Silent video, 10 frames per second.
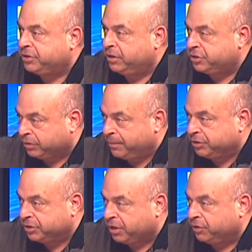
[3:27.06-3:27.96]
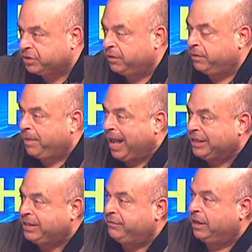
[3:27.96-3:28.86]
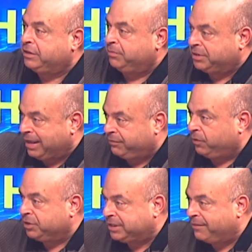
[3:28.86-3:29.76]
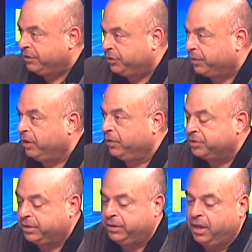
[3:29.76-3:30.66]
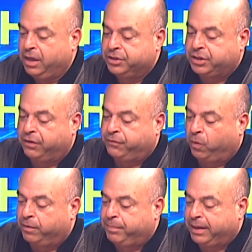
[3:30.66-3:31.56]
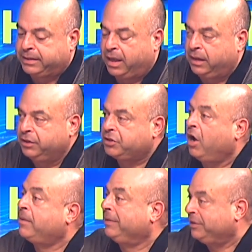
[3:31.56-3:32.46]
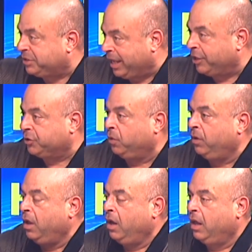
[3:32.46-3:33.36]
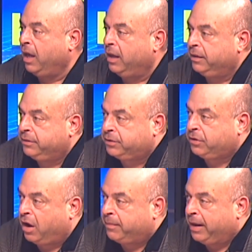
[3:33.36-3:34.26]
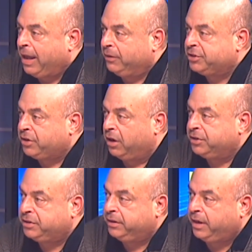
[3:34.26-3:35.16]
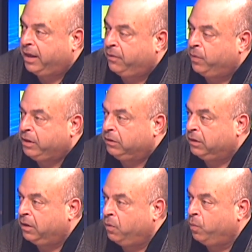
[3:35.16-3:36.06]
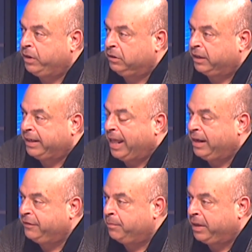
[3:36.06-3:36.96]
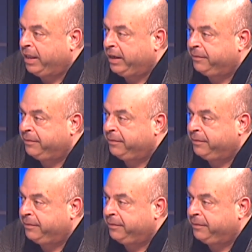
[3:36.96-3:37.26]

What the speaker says: scrimmages. Also in the past, they've done some 7-on-7 drills and so forth. But let's talk about the schedule. Talk about how it starts and what are you looking at in the beginning?